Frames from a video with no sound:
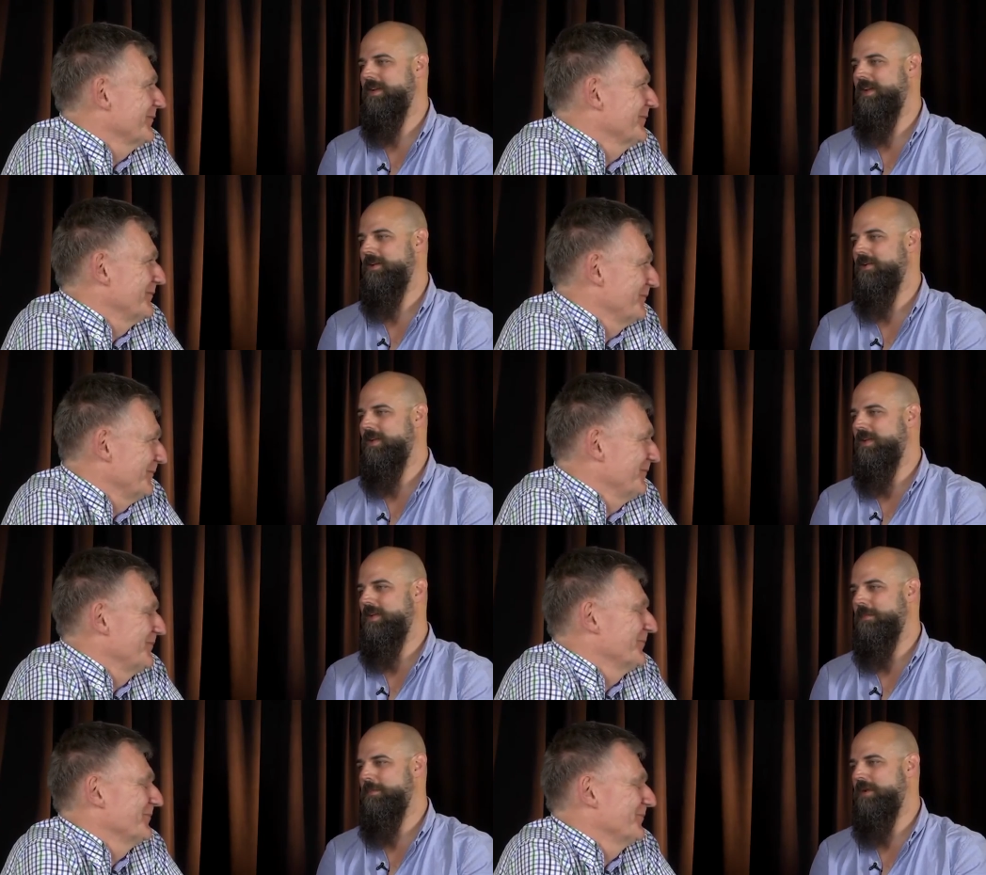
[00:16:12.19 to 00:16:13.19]
Speaker 1: You know,
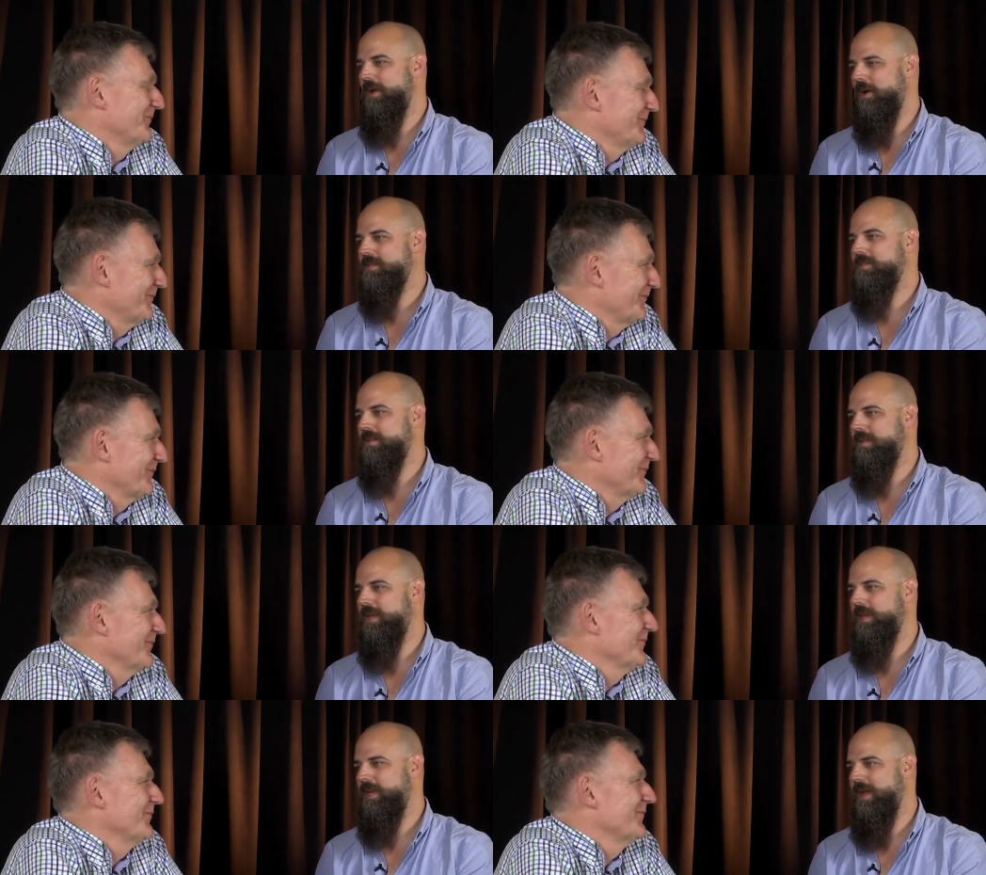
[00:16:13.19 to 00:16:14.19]
my buddy Austin
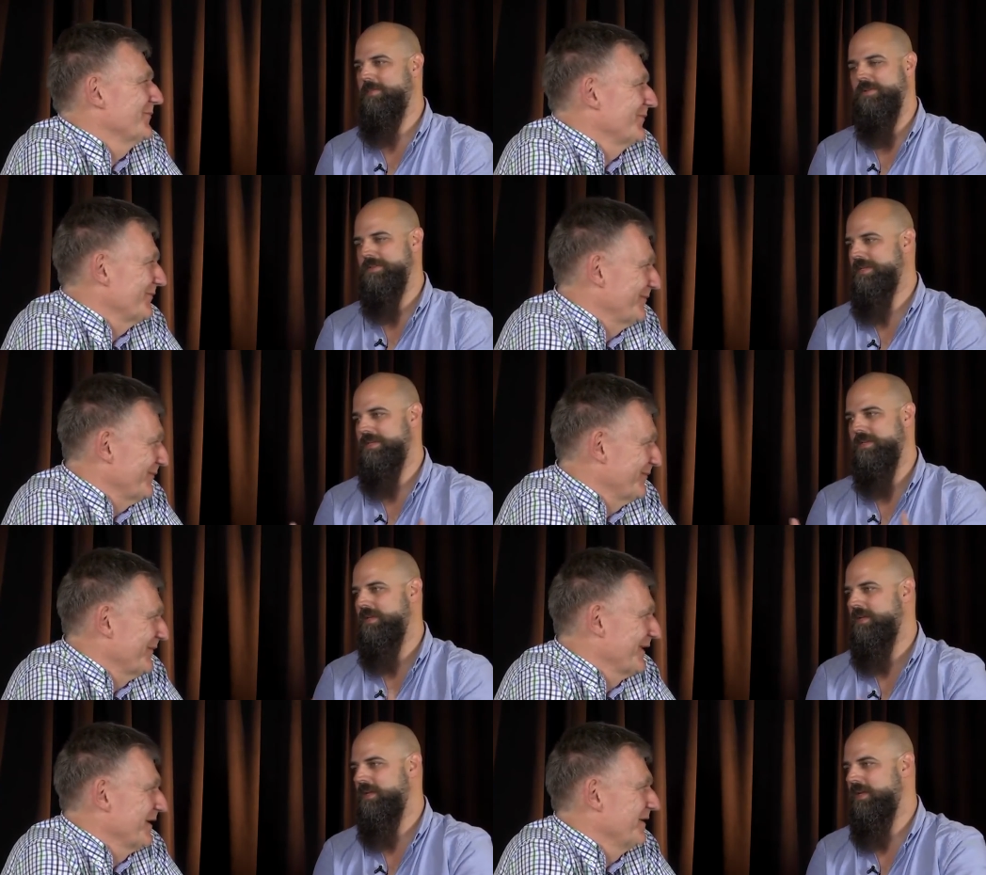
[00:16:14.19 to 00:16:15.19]
in Indianapolis, he
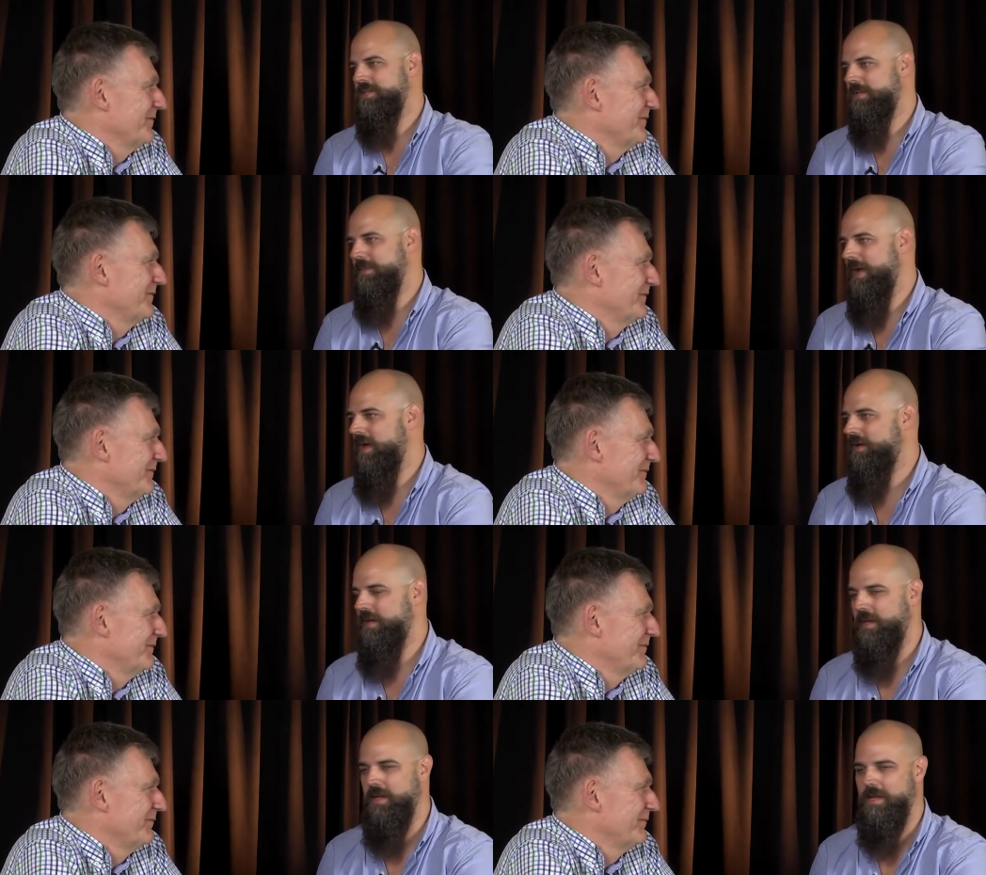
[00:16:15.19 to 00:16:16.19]
he took me out,
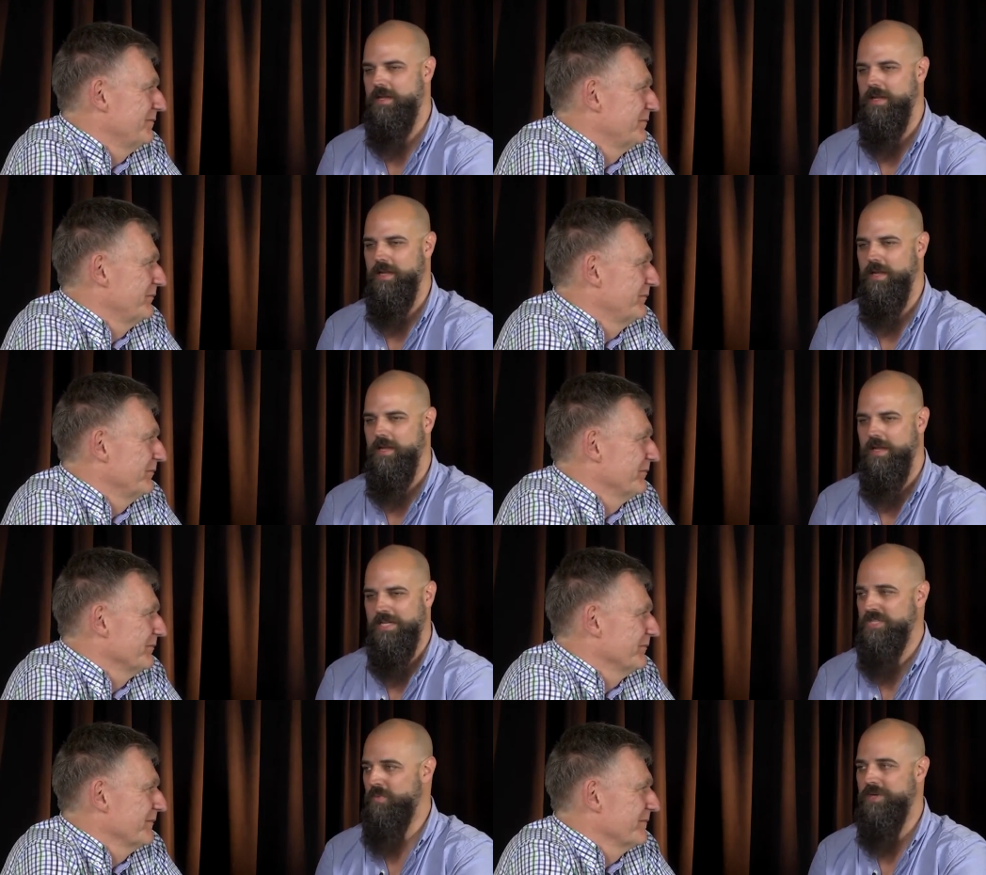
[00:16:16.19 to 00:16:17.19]
and it uh,
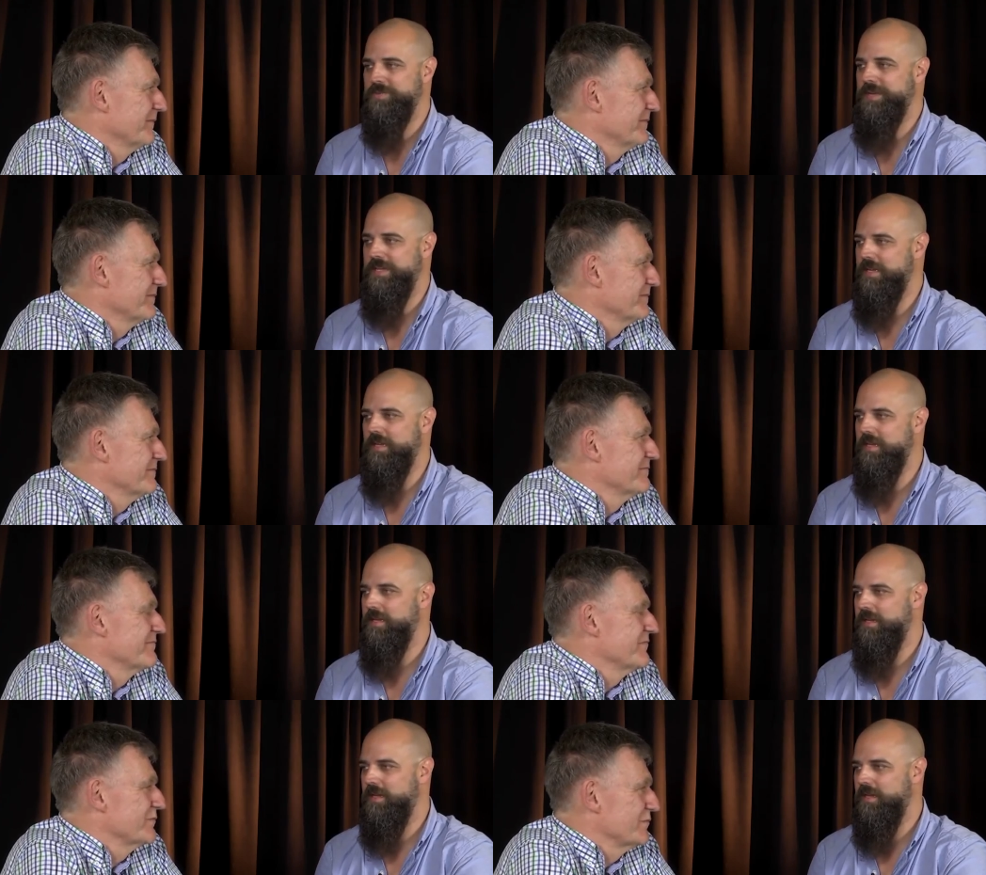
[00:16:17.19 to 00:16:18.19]
I just watched what he
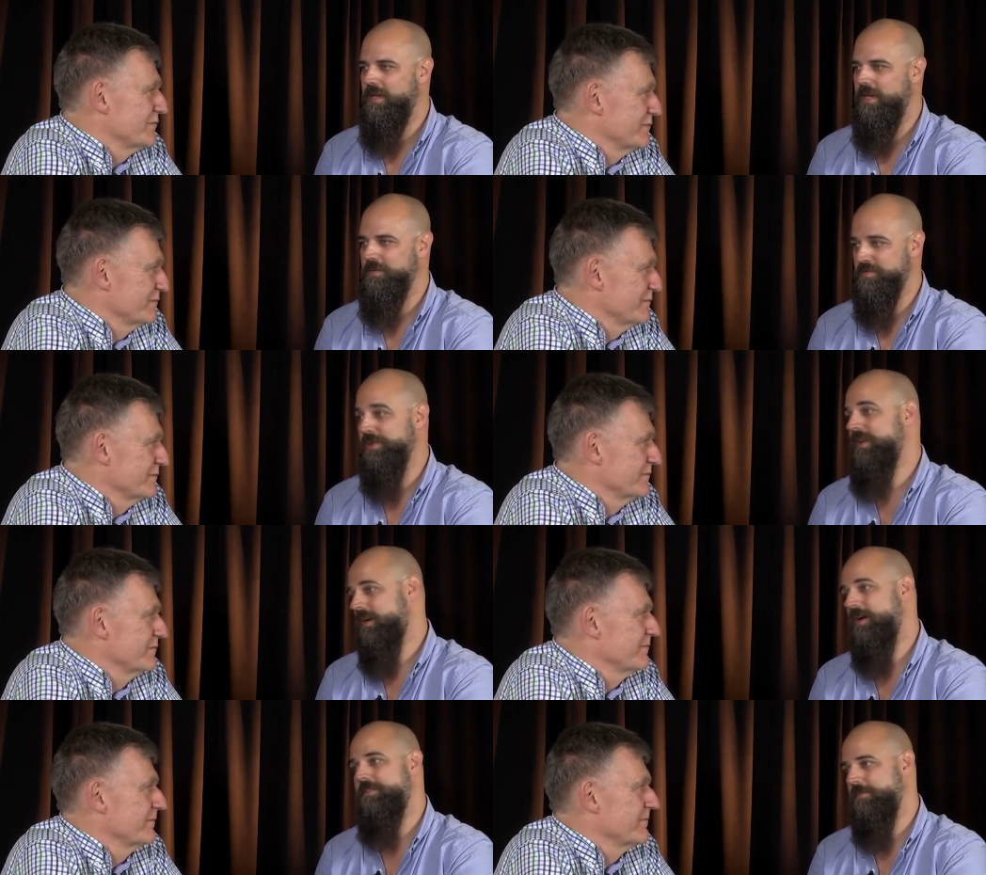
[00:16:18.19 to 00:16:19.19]
did, and it was really
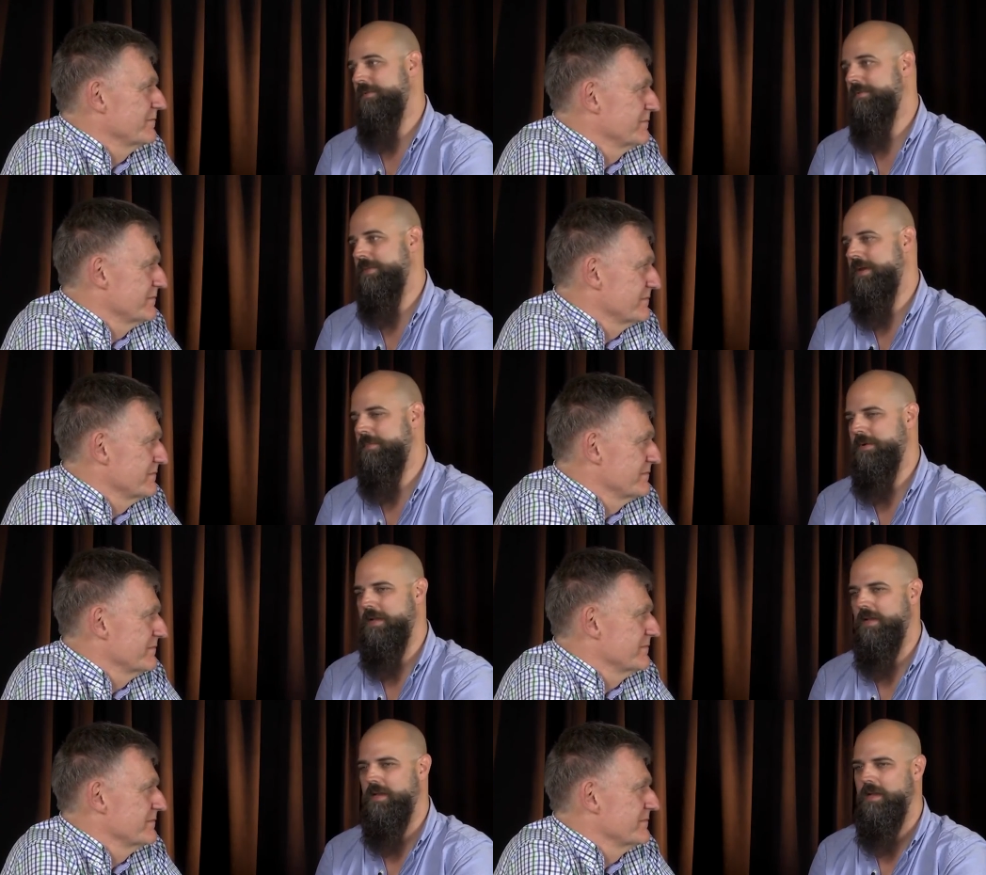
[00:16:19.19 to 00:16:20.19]
uncomfortable for me, but
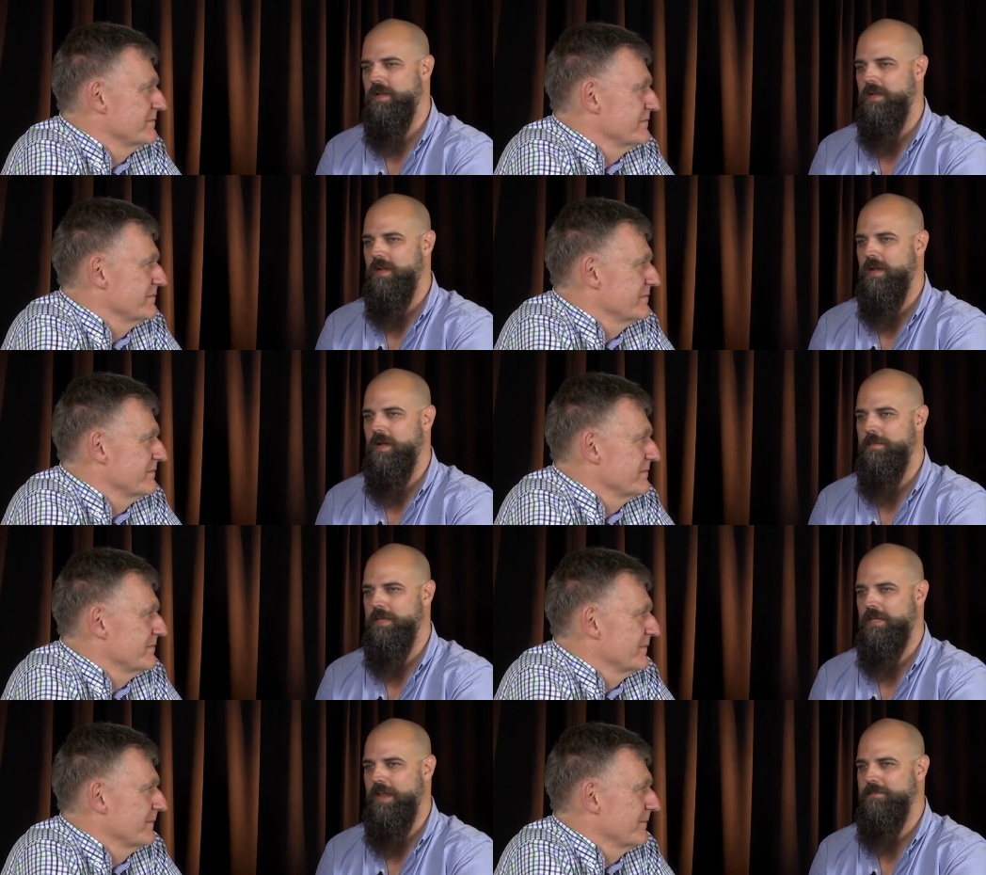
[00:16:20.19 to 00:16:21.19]
it um,
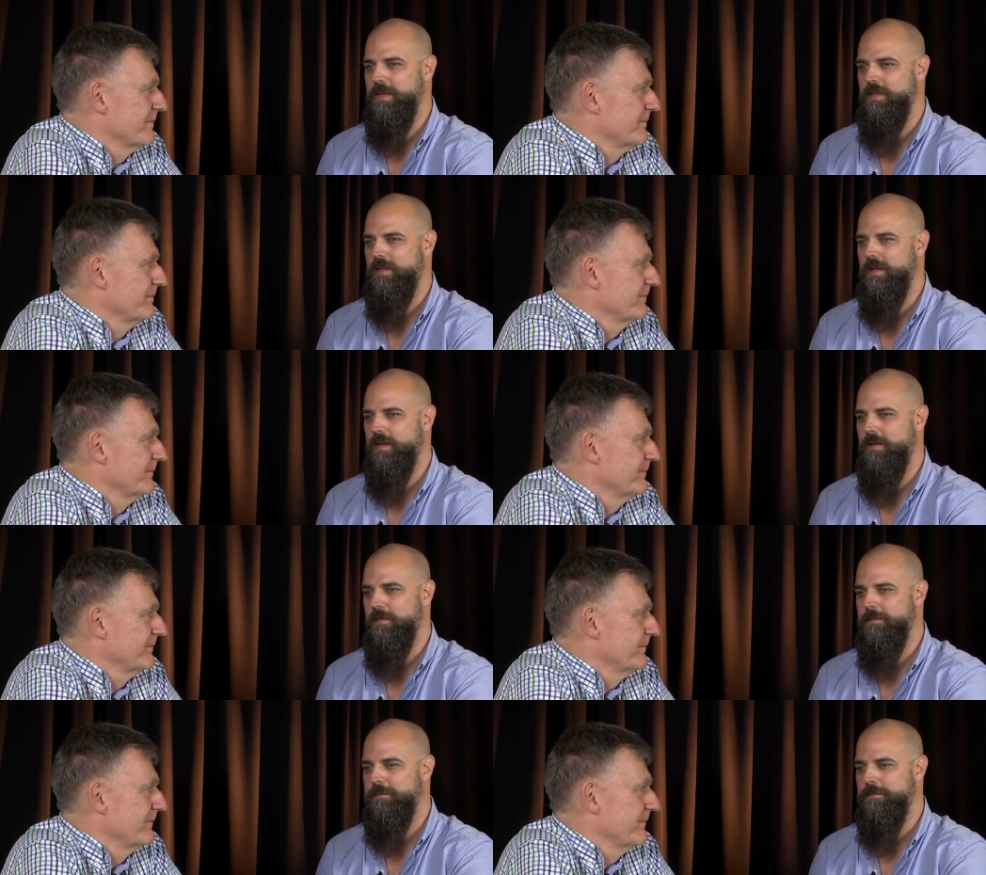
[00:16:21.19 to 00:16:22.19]
it gave me the
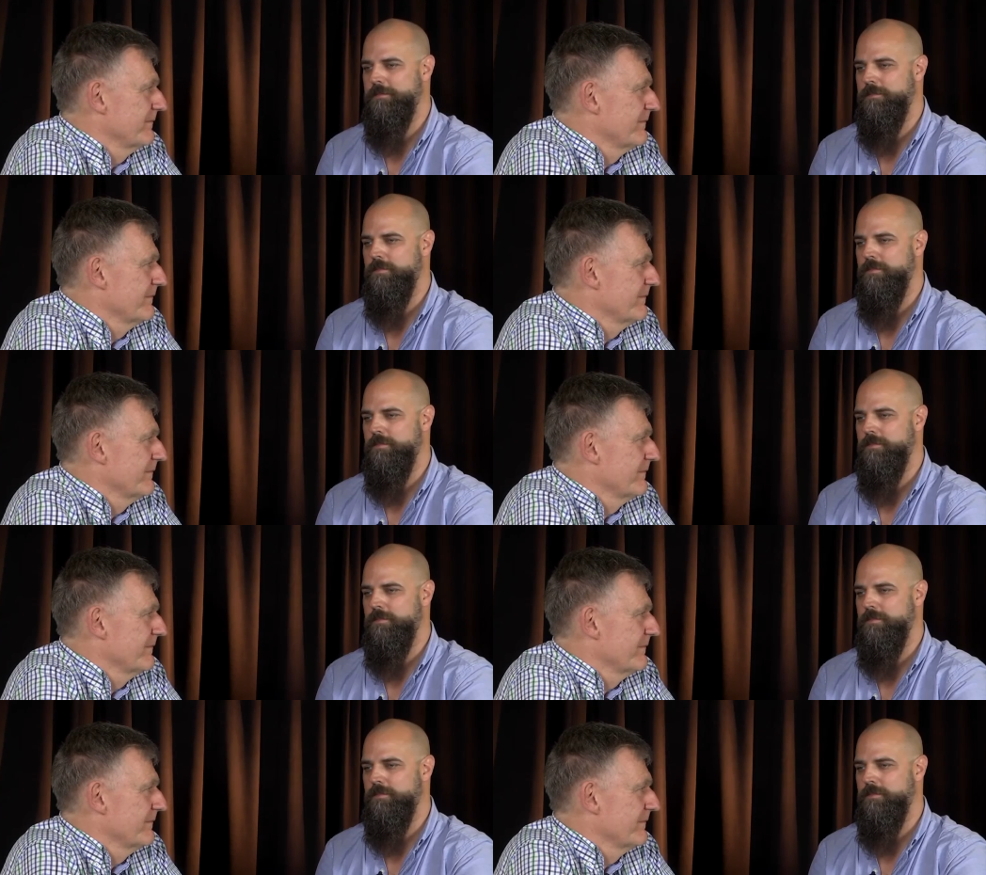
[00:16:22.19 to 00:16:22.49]
um,